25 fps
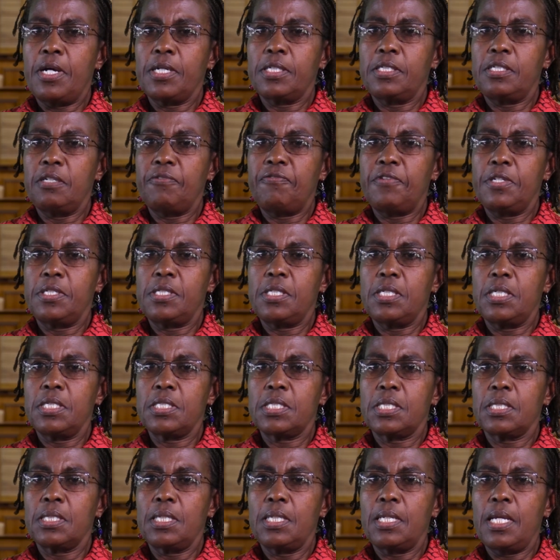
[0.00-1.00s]

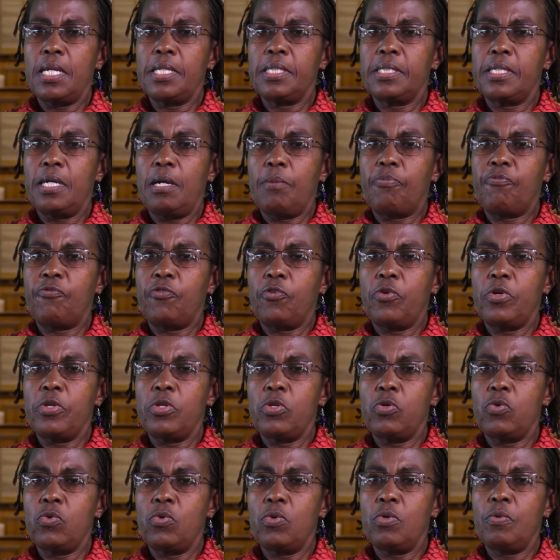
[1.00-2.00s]
activities lined up for
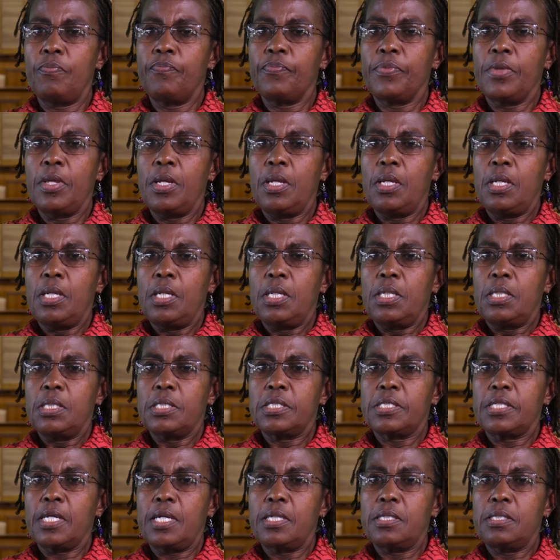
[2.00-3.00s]
you,
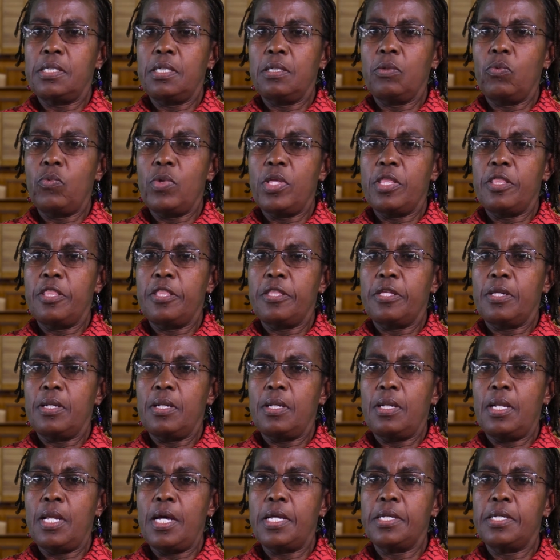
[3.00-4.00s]
starting with
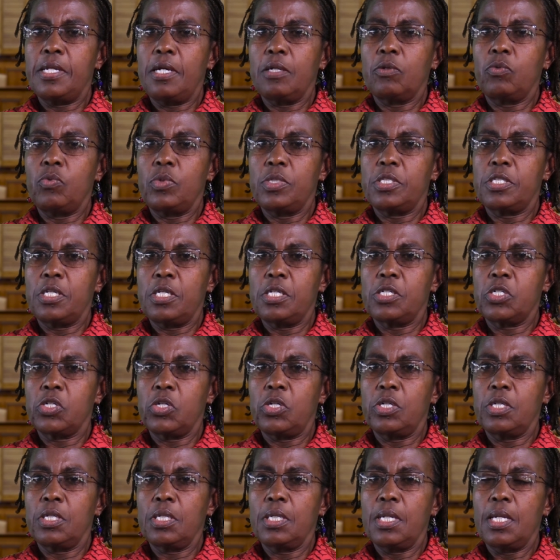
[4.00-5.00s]
land
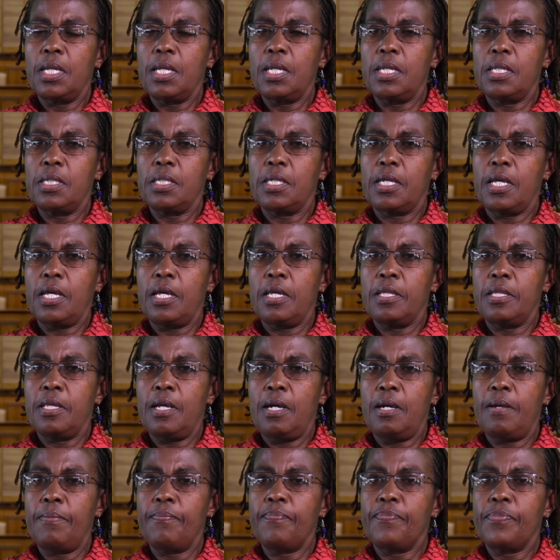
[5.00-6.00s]
acquisition in
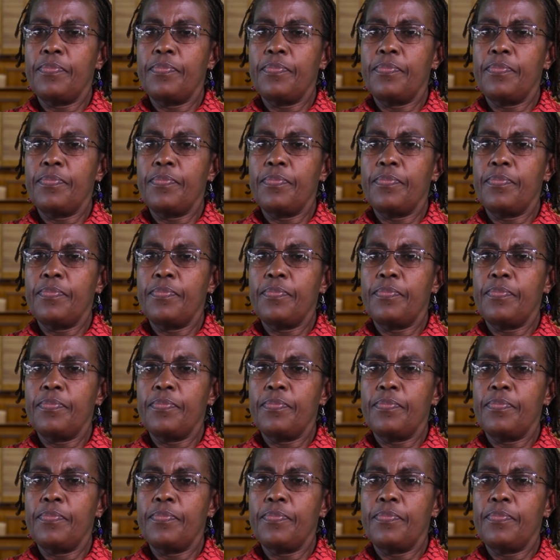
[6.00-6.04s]
Kenya.